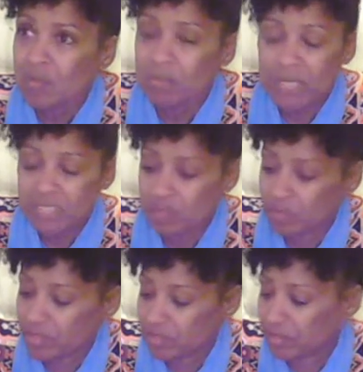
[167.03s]
messing
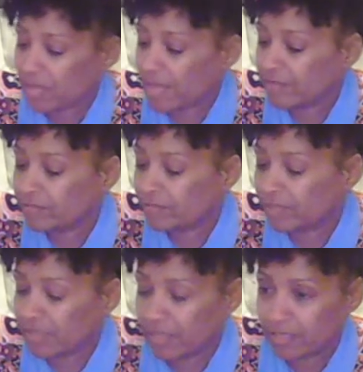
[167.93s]
with your life
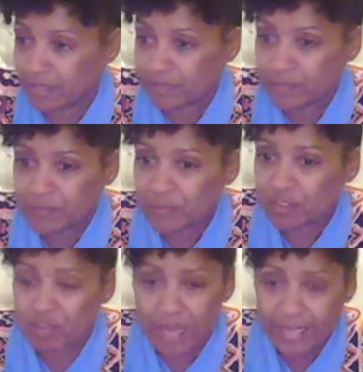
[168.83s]
and, and
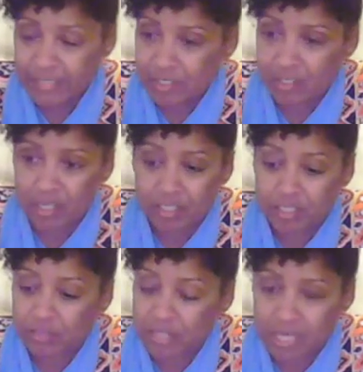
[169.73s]
trying to
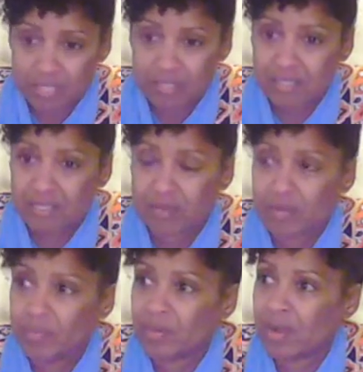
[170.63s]
cause you
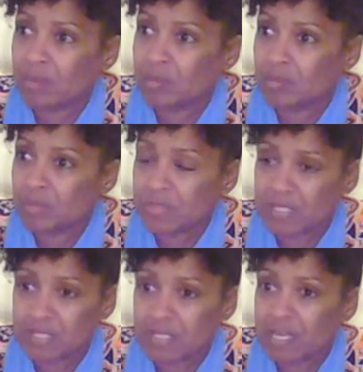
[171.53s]
unnecessary
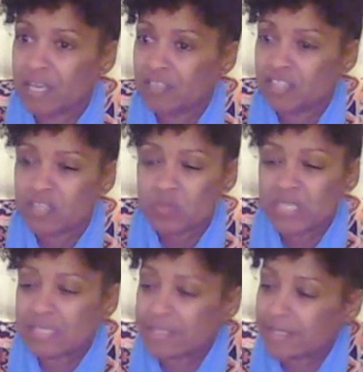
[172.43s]
problems and just
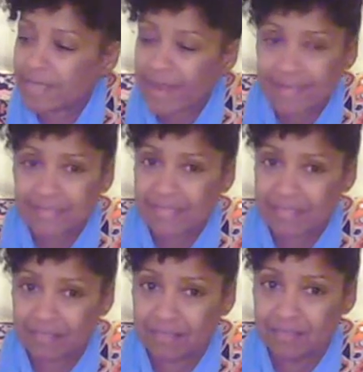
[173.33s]
being
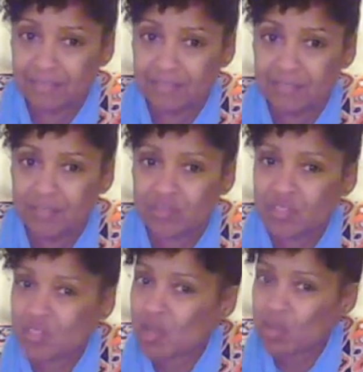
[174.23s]
nasty
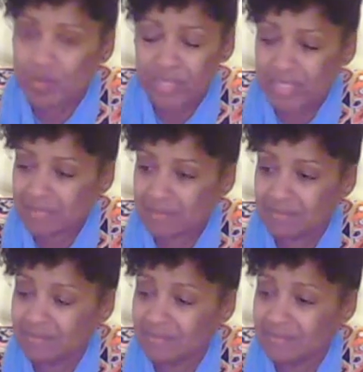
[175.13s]
for no reason,
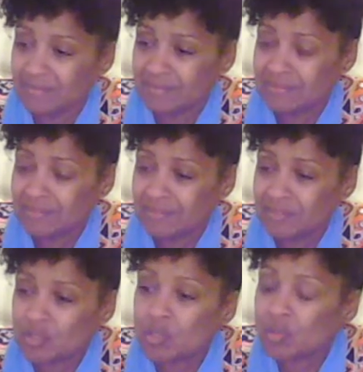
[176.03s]

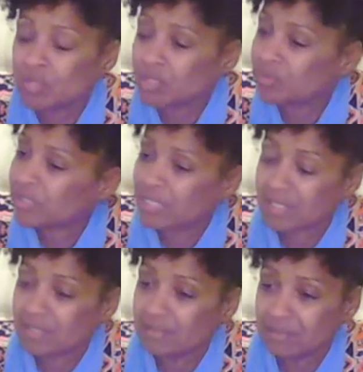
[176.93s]
no good
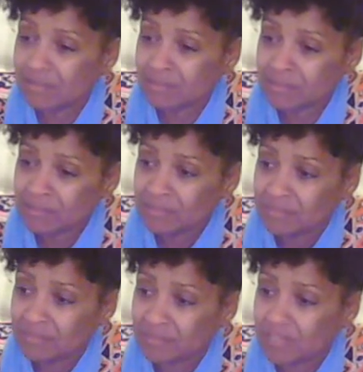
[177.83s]
reason,
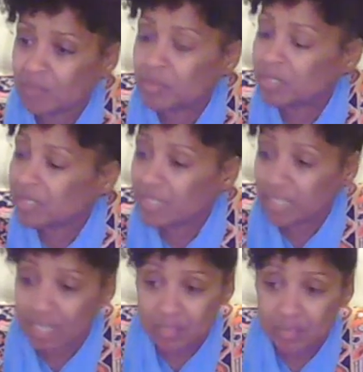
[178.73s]
completely
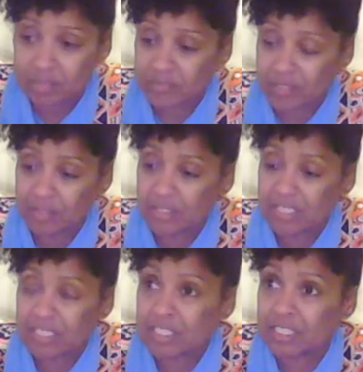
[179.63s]

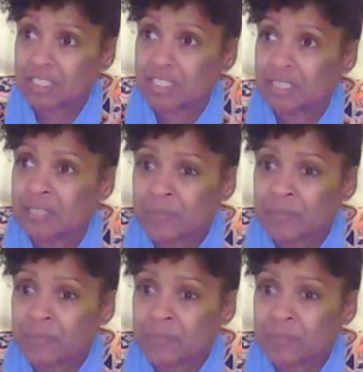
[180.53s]
unprovoked, just